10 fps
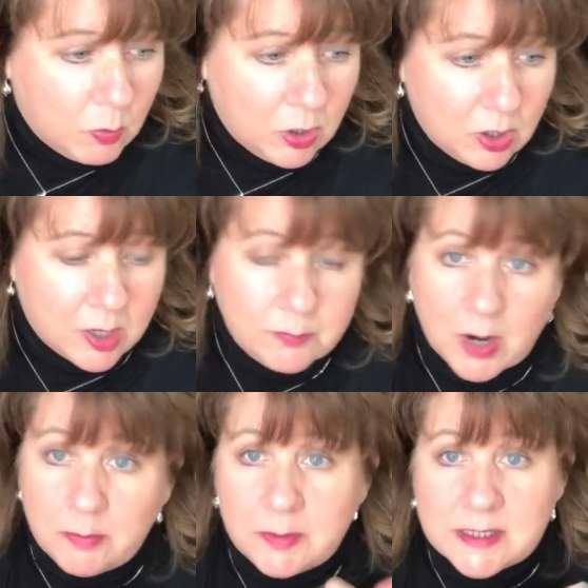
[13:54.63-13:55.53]
work on
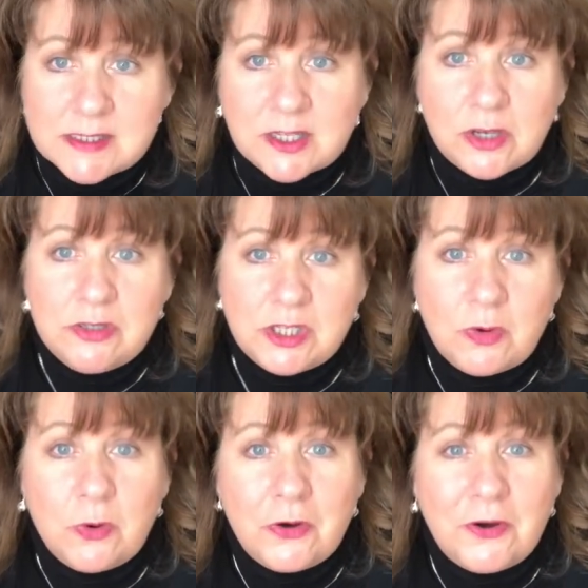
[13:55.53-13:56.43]
probably is the cozy
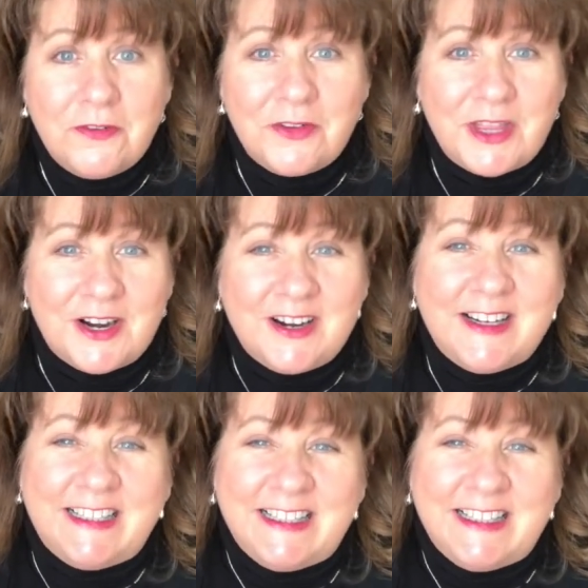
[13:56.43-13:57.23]
corner over there